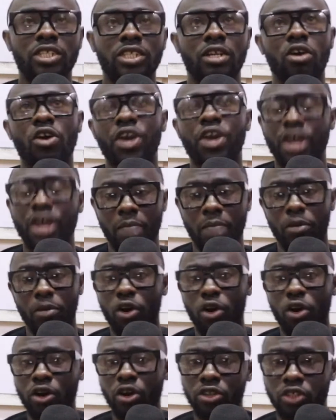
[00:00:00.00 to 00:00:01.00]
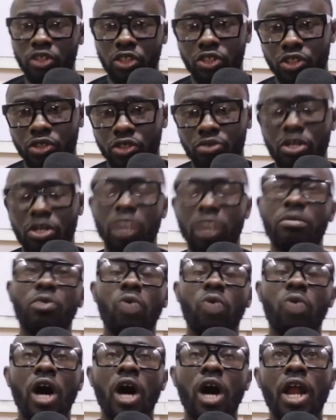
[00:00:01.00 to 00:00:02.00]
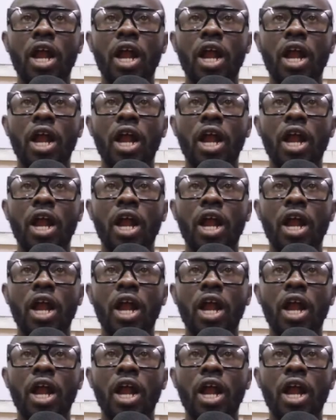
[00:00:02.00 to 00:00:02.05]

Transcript: Okay, I'm going to teach you number one,